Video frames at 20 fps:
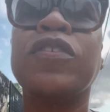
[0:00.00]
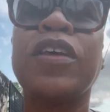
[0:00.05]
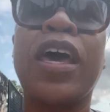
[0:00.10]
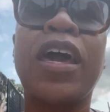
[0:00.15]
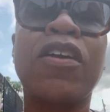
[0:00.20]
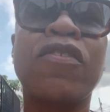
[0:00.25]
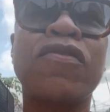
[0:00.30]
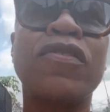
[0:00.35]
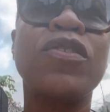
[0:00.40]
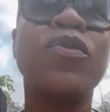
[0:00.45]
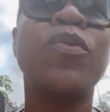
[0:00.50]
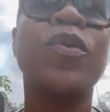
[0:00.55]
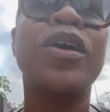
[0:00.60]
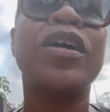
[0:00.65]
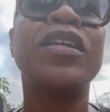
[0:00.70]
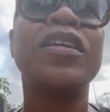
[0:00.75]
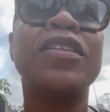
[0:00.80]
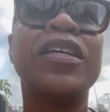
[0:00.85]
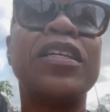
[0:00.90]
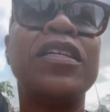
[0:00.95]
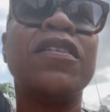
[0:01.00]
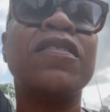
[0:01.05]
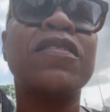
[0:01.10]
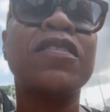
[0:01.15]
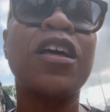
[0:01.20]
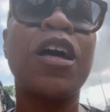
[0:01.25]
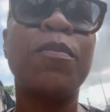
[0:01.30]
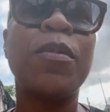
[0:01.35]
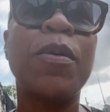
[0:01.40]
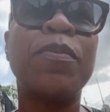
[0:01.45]
actually ready, that it has
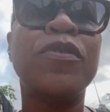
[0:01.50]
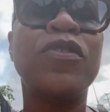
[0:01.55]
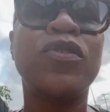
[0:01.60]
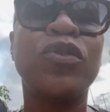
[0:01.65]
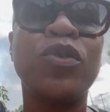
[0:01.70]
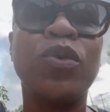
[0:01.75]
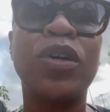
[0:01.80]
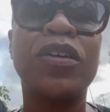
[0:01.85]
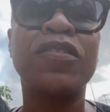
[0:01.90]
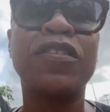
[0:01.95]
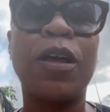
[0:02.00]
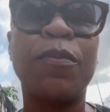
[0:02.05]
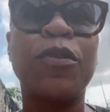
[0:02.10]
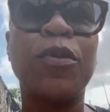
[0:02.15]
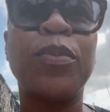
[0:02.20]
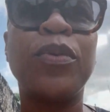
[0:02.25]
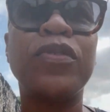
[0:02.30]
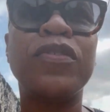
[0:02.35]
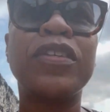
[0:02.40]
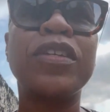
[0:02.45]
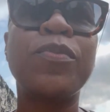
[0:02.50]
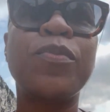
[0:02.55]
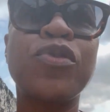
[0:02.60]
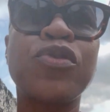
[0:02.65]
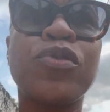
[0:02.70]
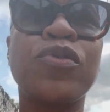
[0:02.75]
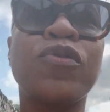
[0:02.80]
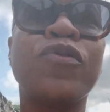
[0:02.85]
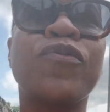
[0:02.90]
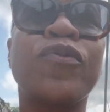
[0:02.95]
come up to acceptable
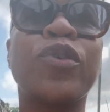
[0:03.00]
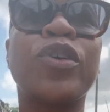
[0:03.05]
temperatures for